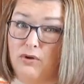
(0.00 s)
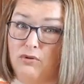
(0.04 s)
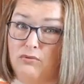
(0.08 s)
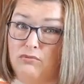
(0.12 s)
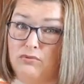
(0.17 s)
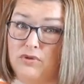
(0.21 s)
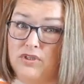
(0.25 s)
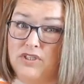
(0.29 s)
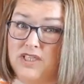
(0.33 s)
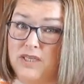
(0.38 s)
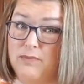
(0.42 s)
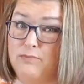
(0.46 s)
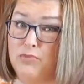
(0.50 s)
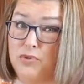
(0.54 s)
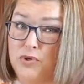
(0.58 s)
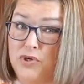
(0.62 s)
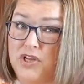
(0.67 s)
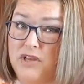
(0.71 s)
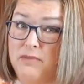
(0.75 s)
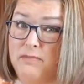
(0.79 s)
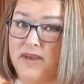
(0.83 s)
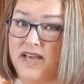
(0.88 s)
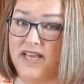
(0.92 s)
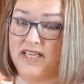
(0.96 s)
some pretty
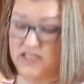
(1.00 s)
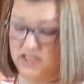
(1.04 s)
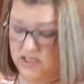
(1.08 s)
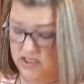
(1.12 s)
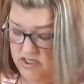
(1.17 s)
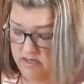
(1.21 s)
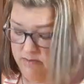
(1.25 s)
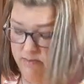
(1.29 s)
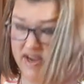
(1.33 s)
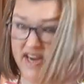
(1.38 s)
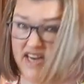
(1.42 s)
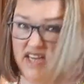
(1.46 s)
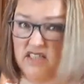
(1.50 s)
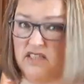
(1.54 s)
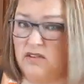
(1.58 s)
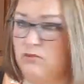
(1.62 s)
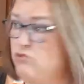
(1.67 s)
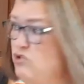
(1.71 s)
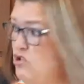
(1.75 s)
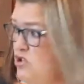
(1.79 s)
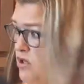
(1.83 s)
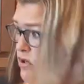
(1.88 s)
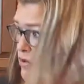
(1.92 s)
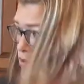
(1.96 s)
amazing tomatoes. I'm going to show
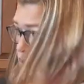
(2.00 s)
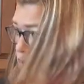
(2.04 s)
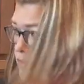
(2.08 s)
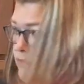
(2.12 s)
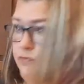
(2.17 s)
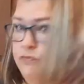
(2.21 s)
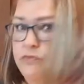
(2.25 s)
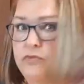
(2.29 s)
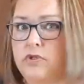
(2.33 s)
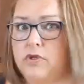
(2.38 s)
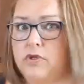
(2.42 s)
you. Look at